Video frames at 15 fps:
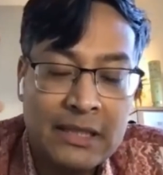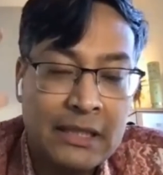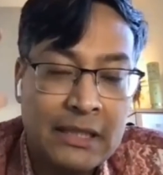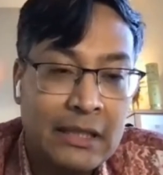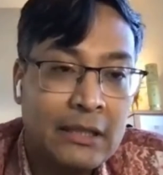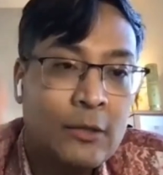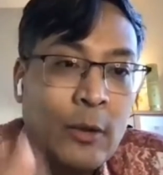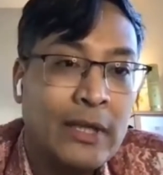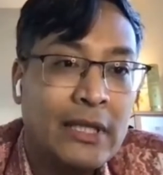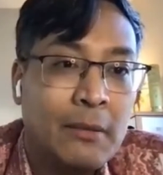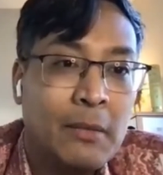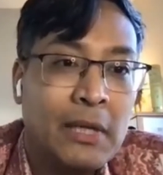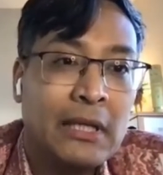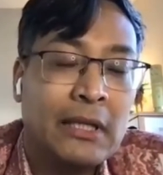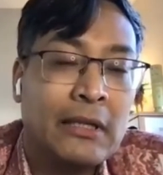see the
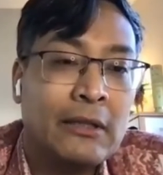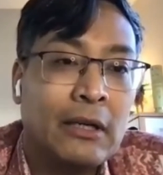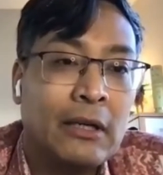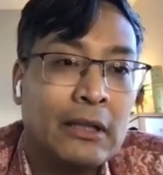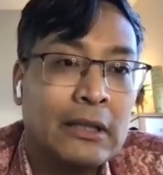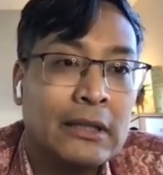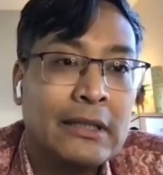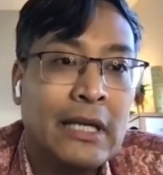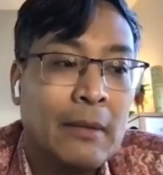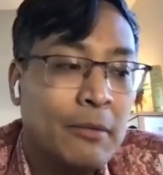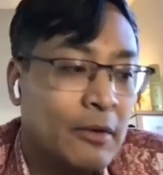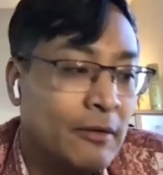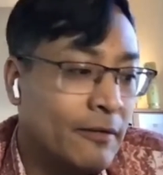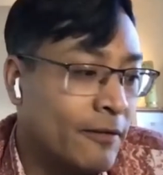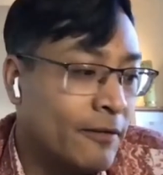$20 billion type
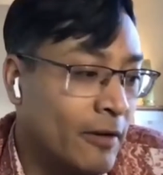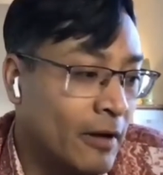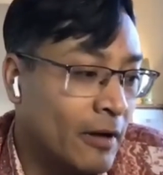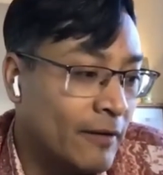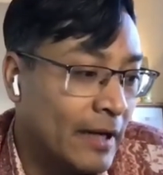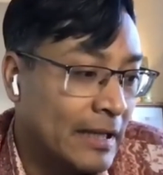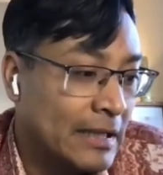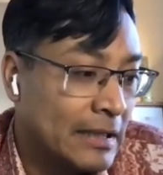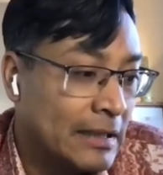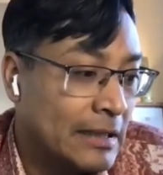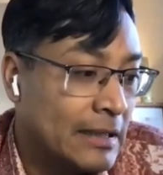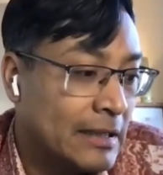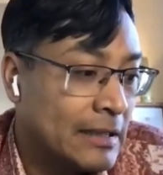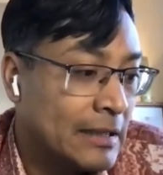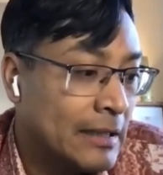of
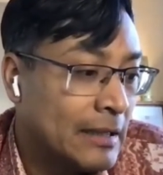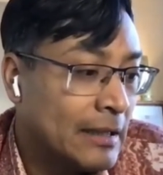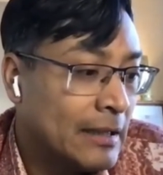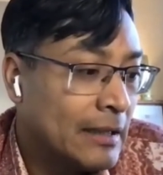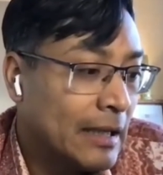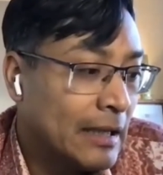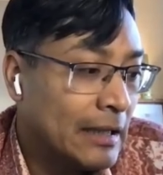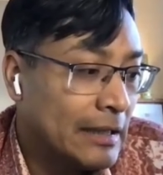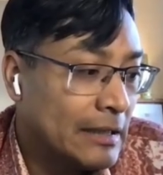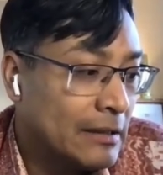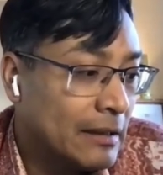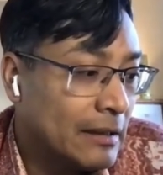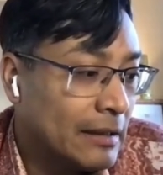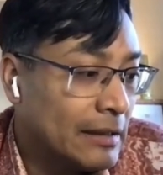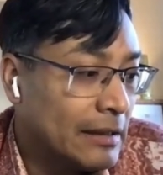exits, at least
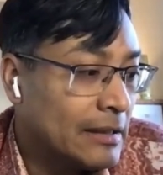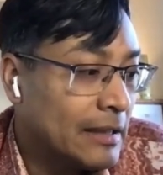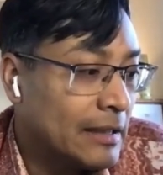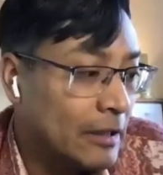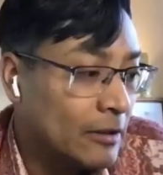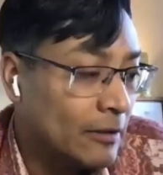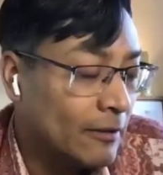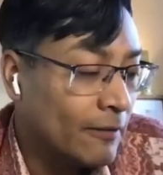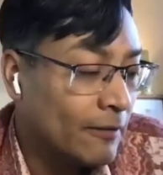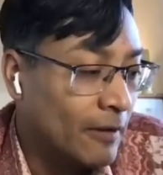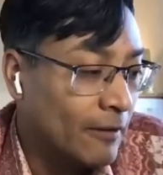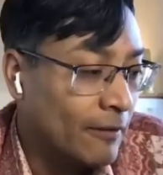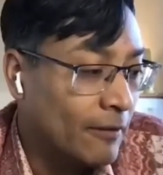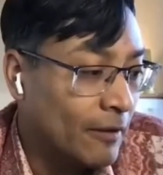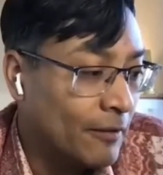not at this stage
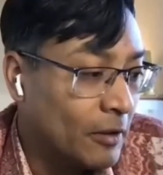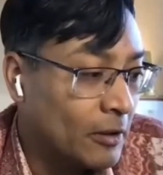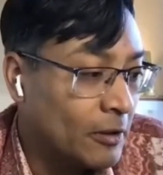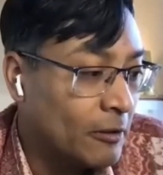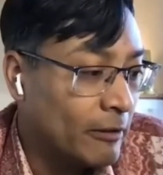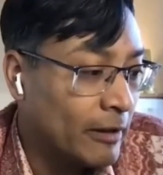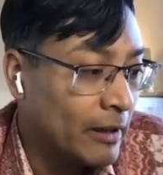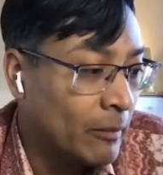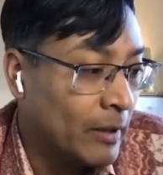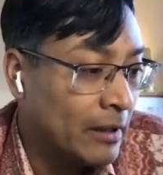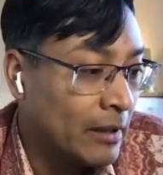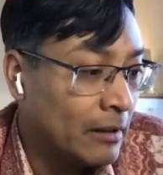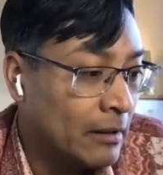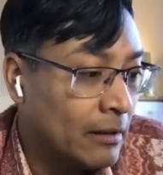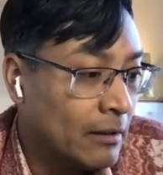of your career,
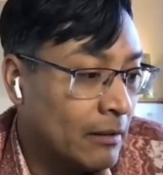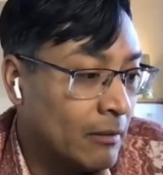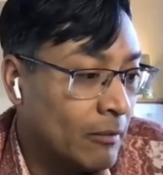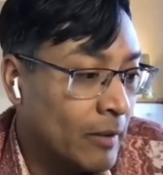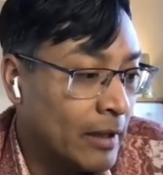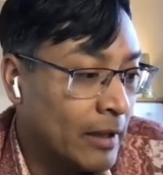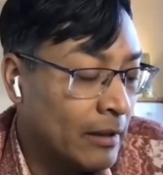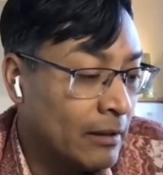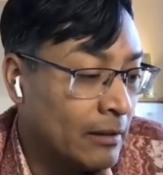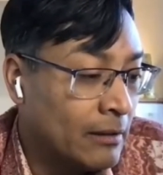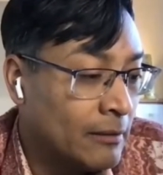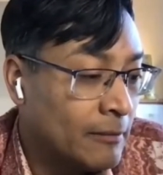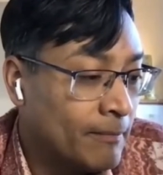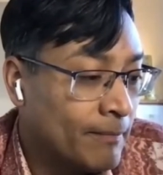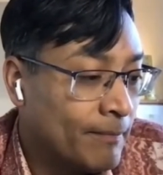
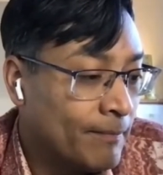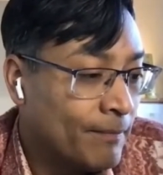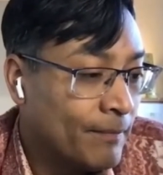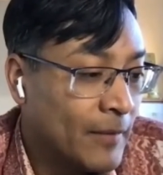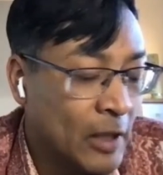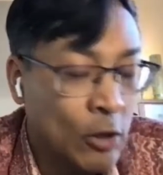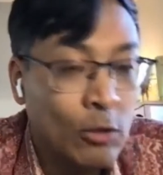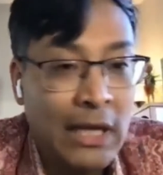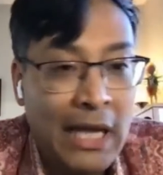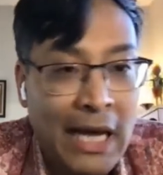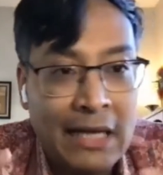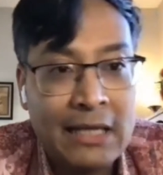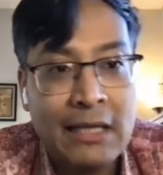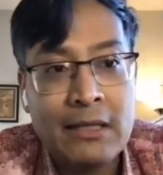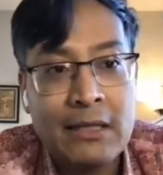when you
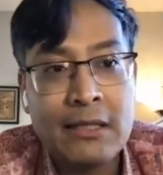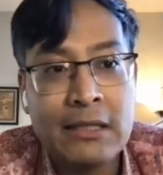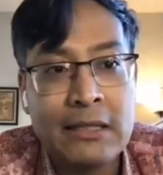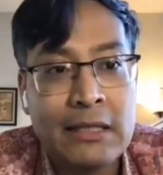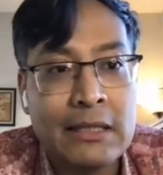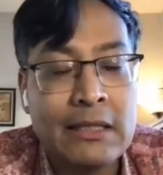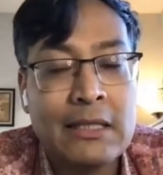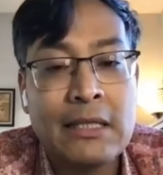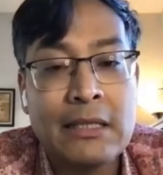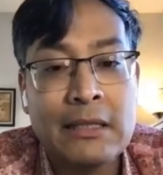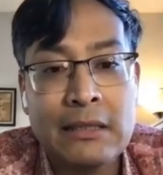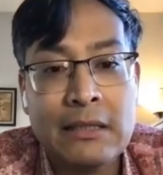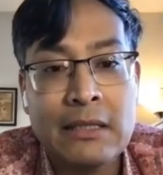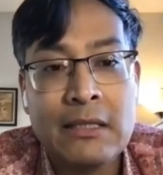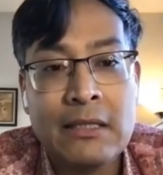lack certain
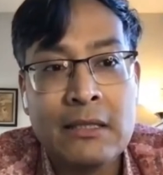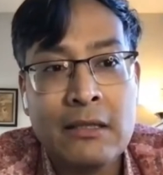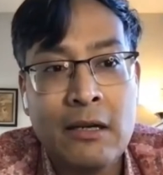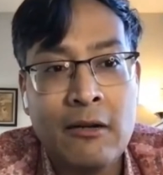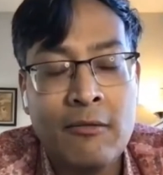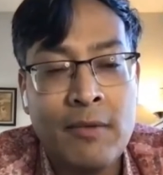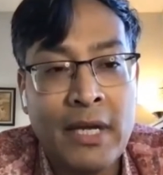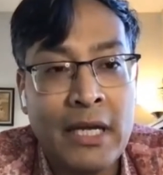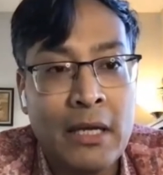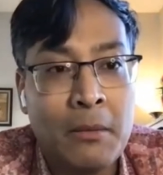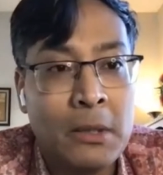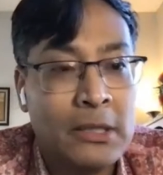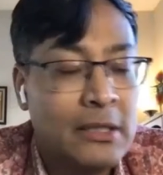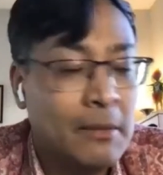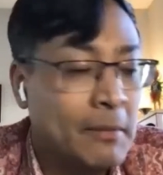skills of being
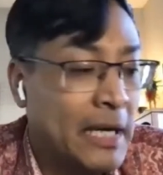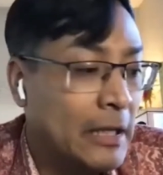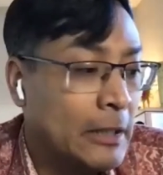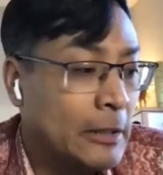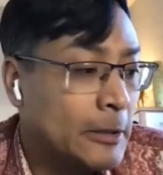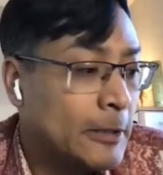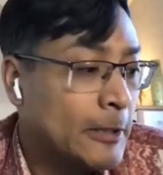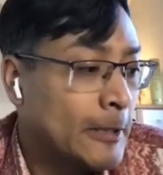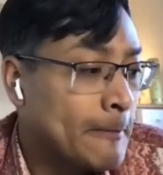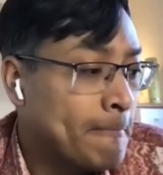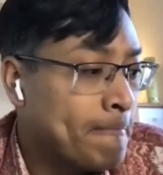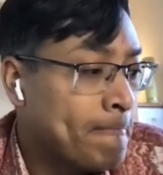able to manage.